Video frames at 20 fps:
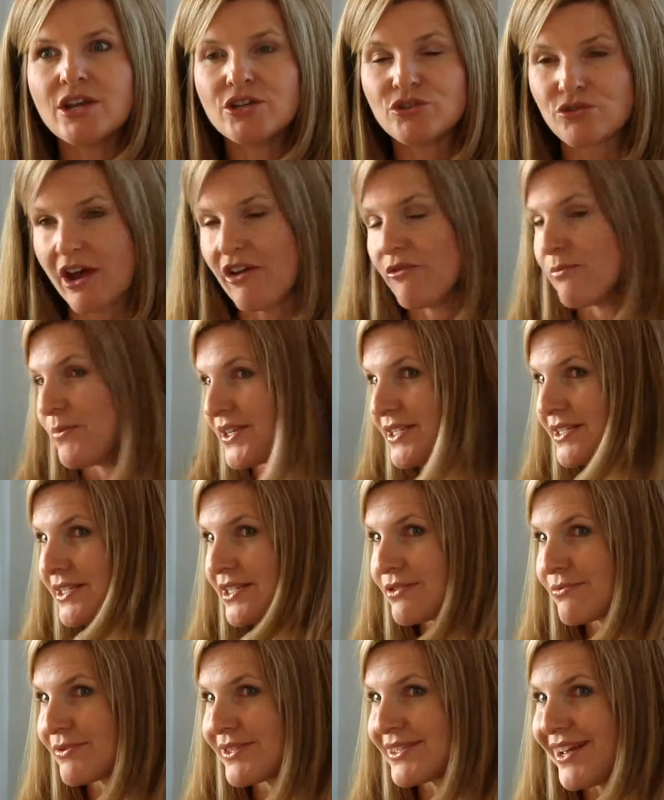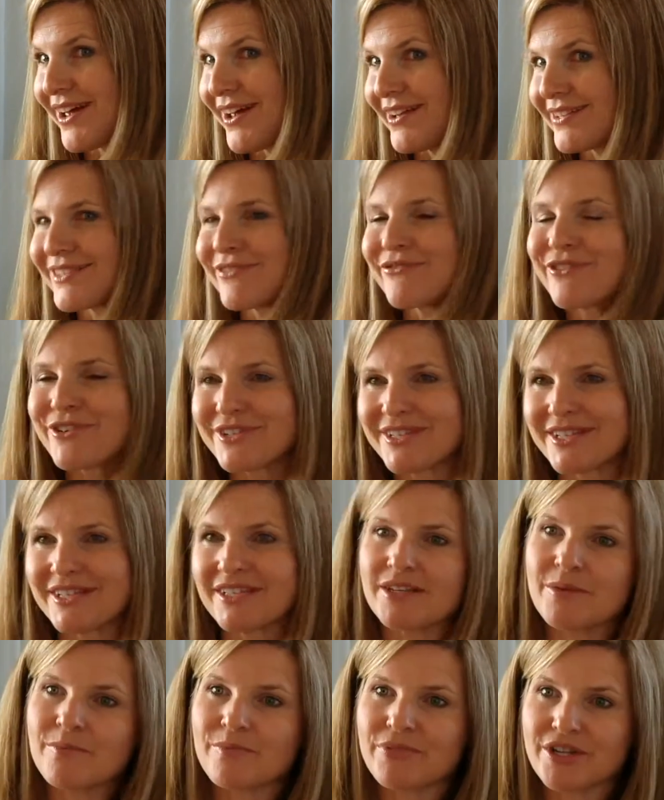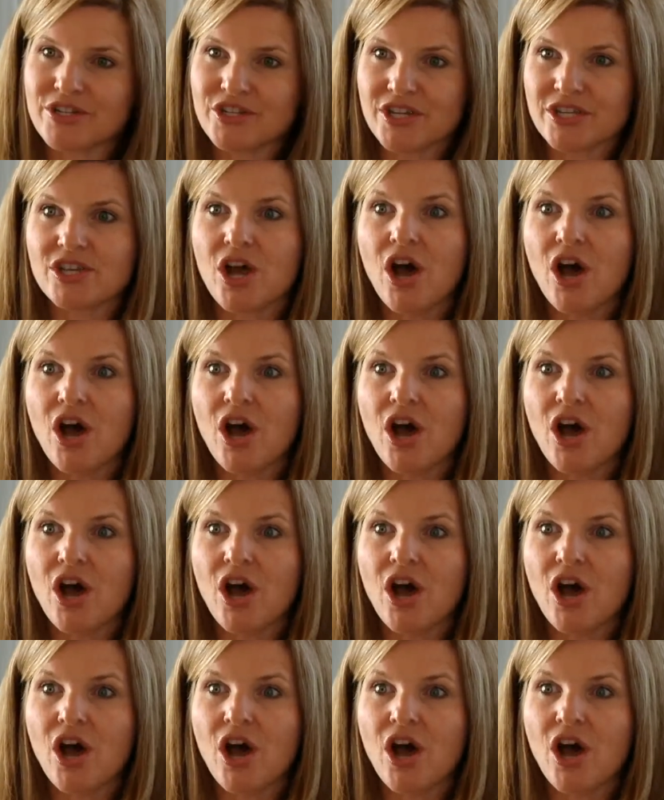drive business results versus simply just